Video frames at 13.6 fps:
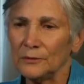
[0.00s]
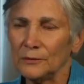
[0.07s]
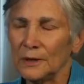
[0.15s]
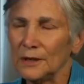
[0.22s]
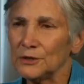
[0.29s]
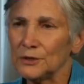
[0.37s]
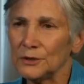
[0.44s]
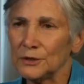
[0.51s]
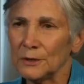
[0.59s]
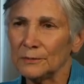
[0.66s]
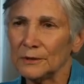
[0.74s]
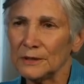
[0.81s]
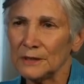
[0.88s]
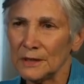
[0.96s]
in
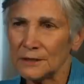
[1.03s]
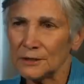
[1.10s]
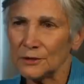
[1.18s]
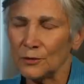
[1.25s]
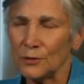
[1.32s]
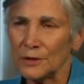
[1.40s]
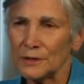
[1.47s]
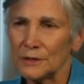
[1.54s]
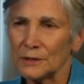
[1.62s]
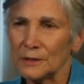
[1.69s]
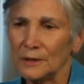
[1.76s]
relationship to test scores.